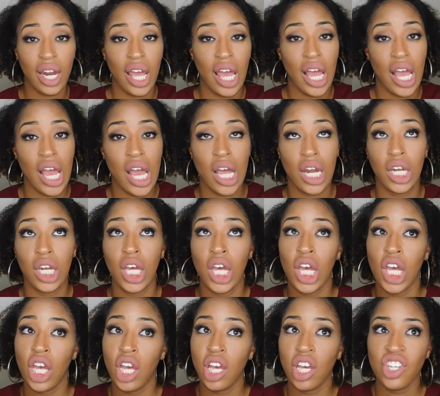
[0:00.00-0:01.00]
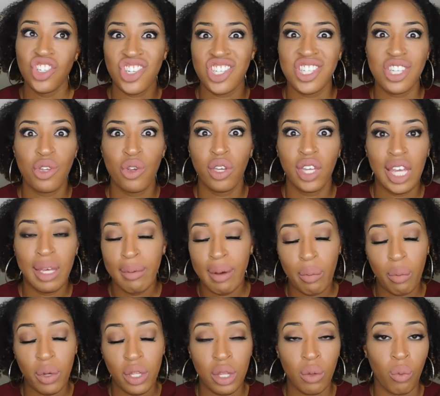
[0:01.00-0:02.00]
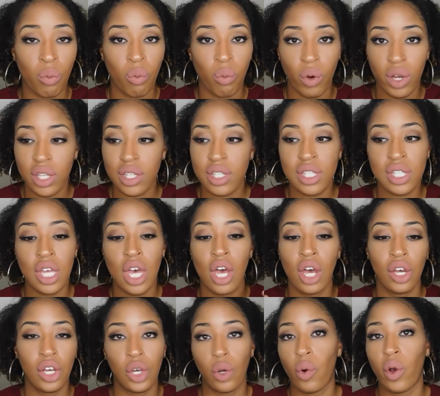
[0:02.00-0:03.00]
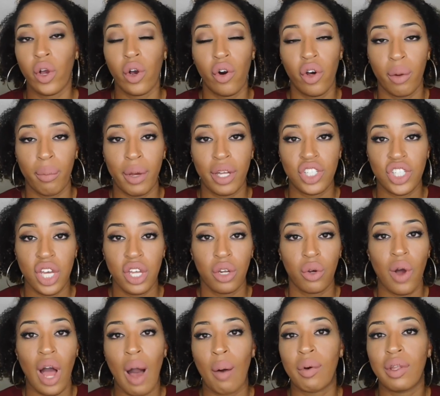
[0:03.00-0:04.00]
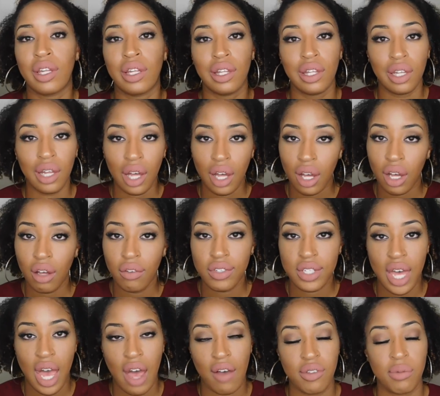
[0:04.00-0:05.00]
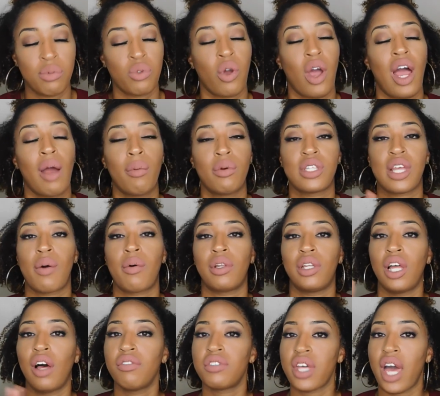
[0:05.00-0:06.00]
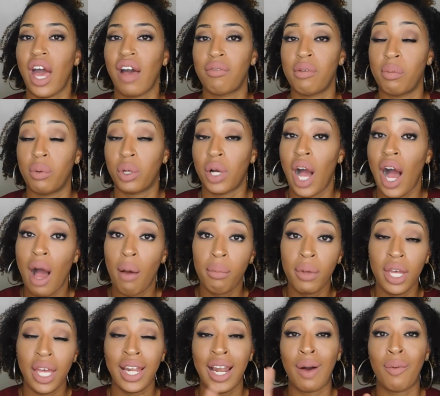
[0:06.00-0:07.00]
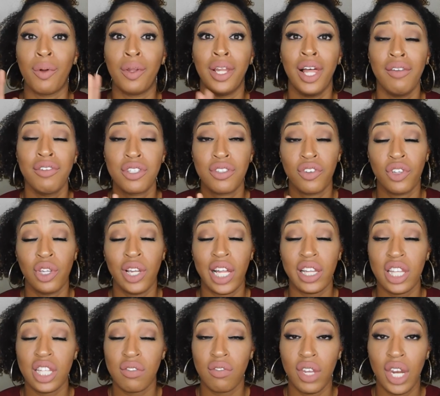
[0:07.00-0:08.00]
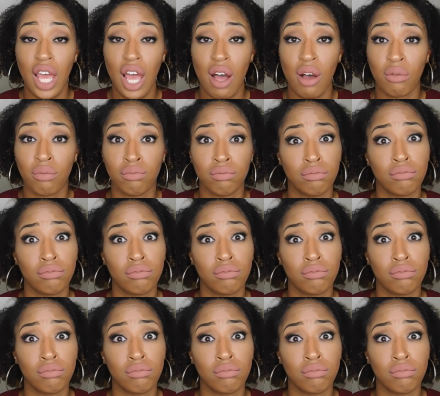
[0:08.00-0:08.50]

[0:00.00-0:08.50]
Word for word: and just so you can keep up with what's going on on my channel. I would love to have subscribers. I would love to have people comment, and I would love to hear you like this video.